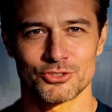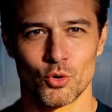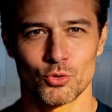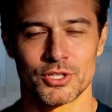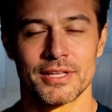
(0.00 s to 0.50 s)

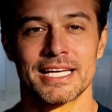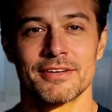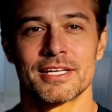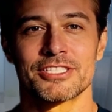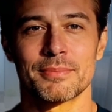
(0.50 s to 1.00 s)
or
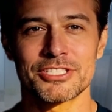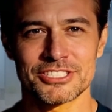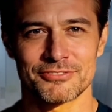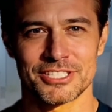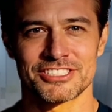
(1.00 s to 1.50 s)
relief in
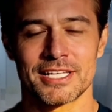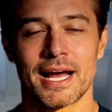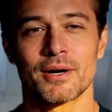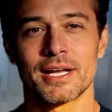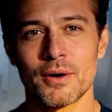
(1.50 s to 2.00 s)
specific
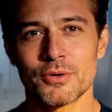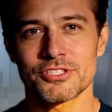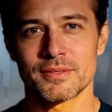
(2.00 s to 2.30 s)
scenarios.